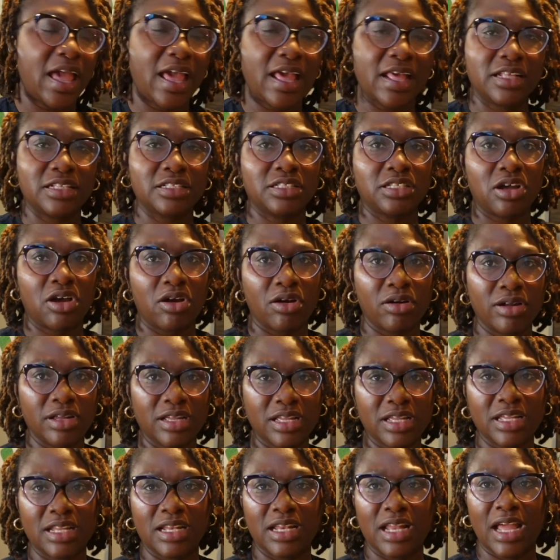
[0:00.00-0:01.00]
at
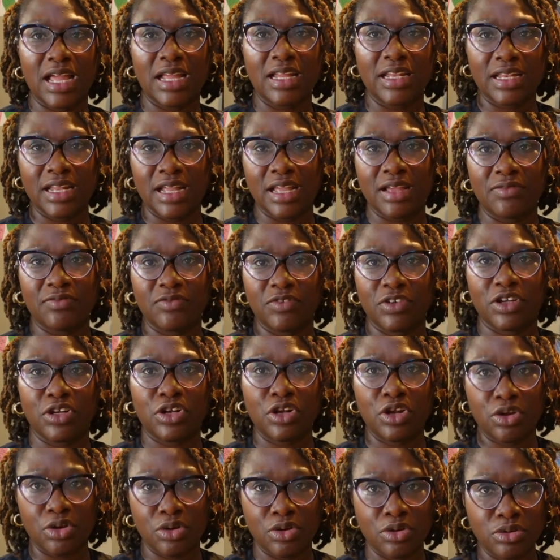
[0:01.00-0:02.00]
Target like that for
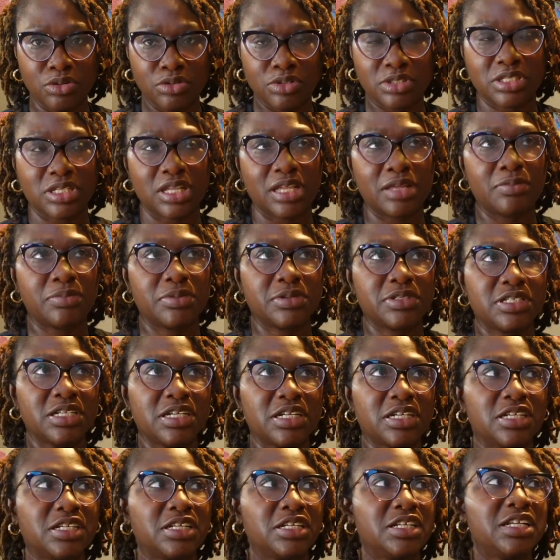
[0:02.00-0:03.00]
clothes in
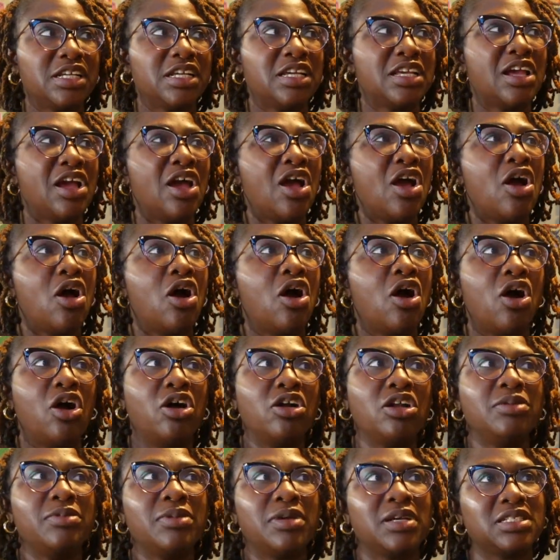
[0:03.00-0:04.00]
particularly,
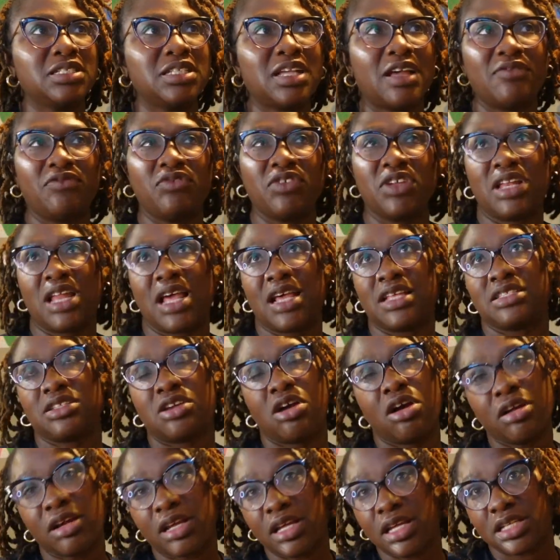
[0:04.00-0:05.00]
only because I feel like
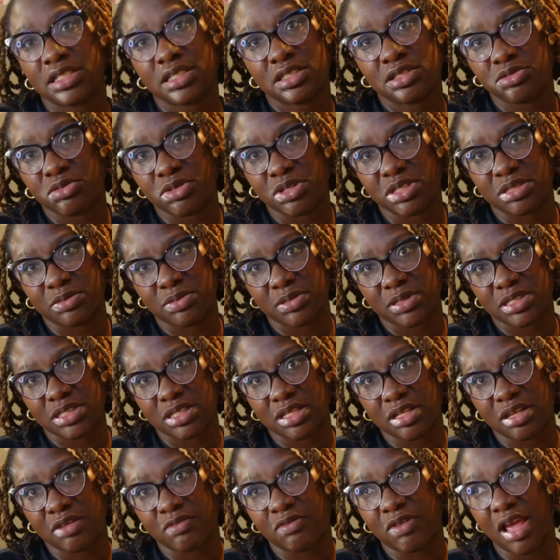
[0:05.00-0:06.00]
Target is too
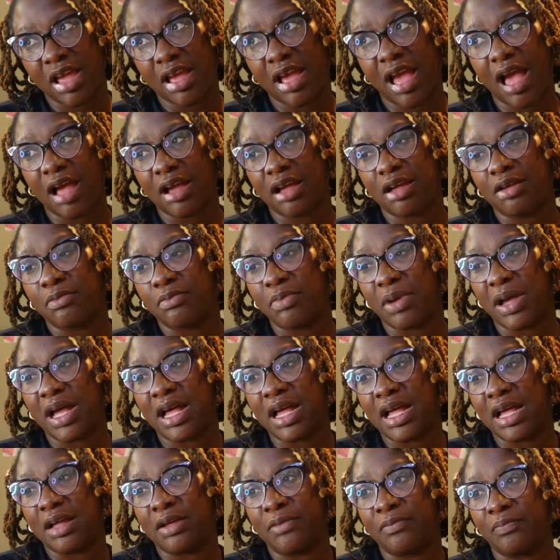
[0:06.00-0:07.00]
expensive. Like, I could
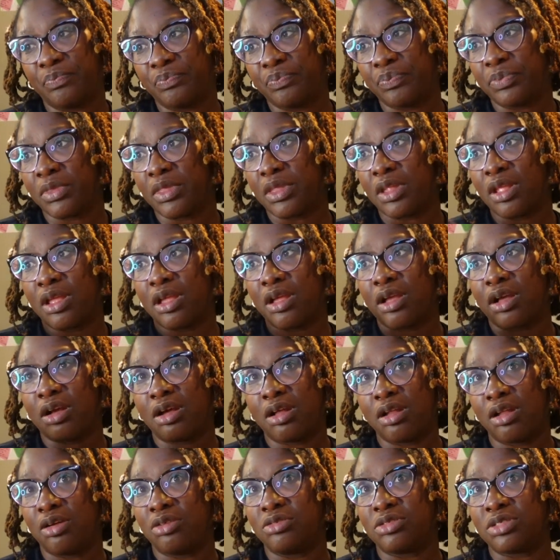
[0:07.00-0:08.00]
buy
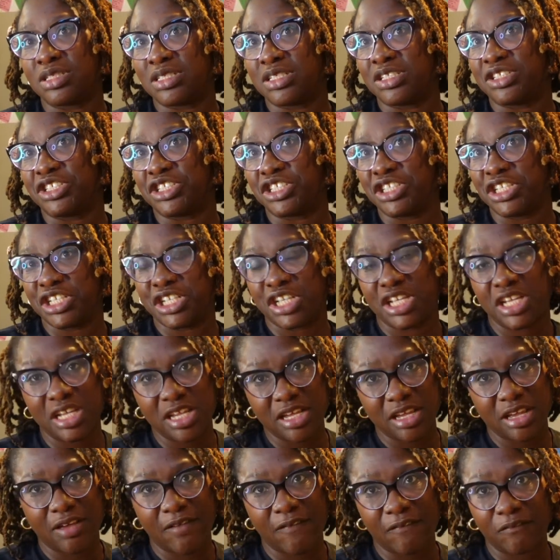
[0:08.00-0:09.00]
clothes in
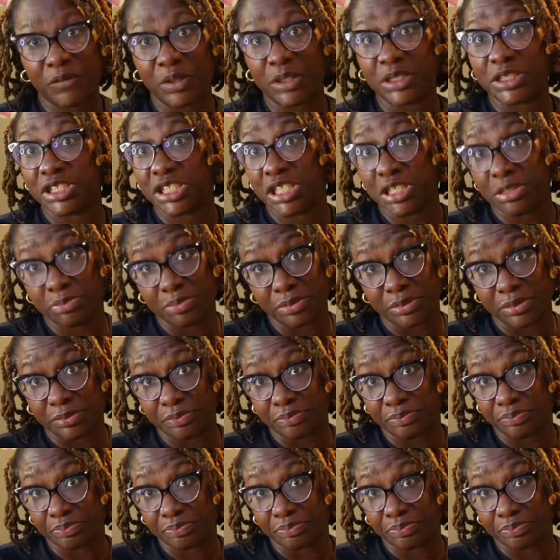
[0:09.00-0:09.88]
Shein for cheaper.